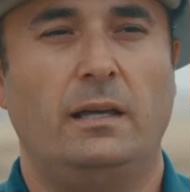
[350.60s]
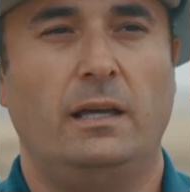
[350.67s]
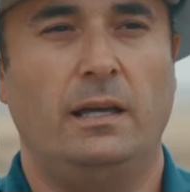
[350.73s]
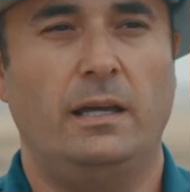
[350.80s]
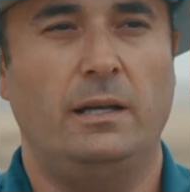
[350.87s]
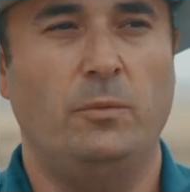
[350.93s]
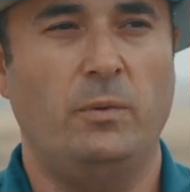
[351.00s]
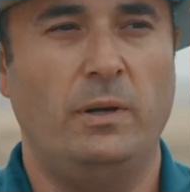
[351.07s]

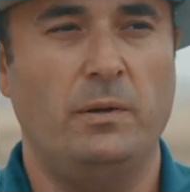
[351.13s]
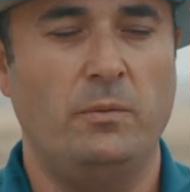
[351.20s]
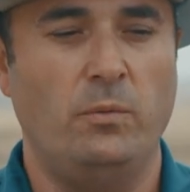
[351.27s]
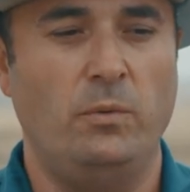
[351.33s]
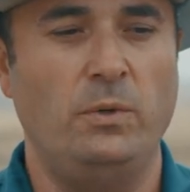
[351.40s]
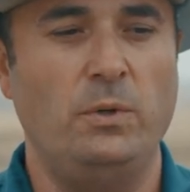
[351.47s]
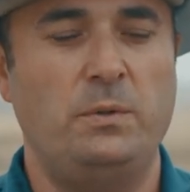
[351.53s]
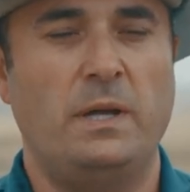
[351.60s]
And
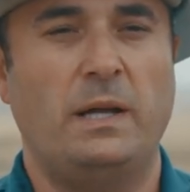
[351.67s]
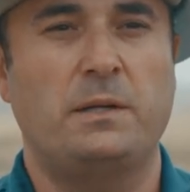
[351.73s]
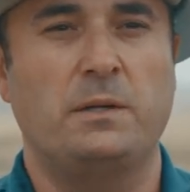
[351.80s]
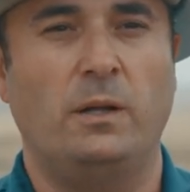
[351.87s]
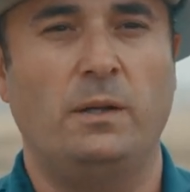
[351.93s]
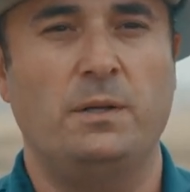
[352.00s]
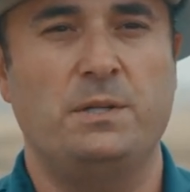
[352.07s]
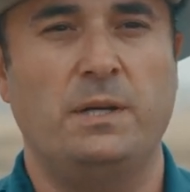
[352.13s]
when new
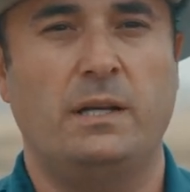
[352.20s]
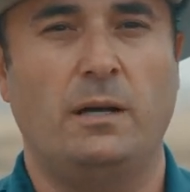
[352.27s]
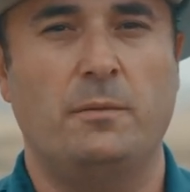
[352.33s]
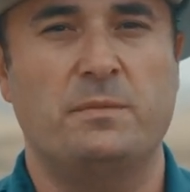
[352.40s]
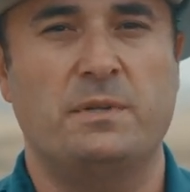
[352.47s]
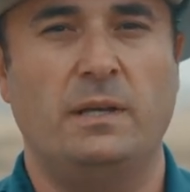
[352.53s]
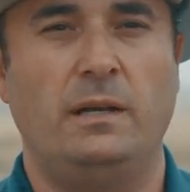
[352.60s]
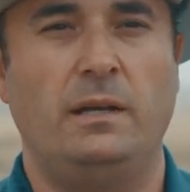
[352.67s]
technology
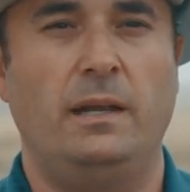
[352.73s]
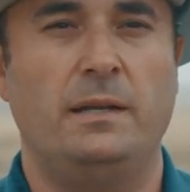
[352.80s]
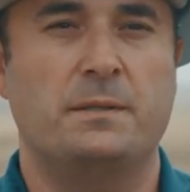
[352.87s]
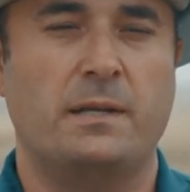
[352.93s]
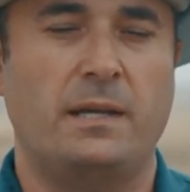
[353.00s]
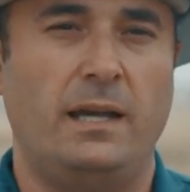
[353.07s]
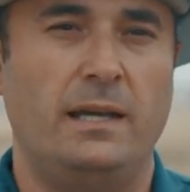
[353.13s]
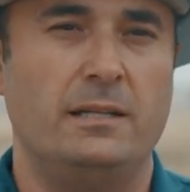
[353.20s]
comes in,
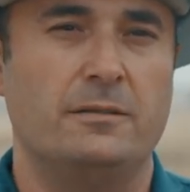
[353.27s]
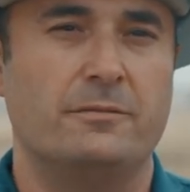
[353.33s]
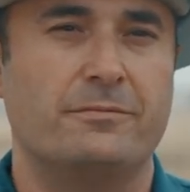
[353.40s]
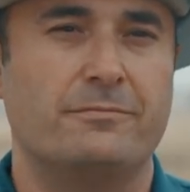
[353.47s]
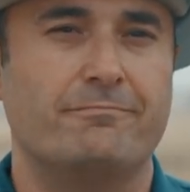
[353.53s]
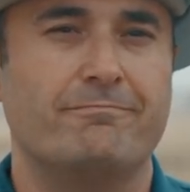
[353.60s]
it's kind of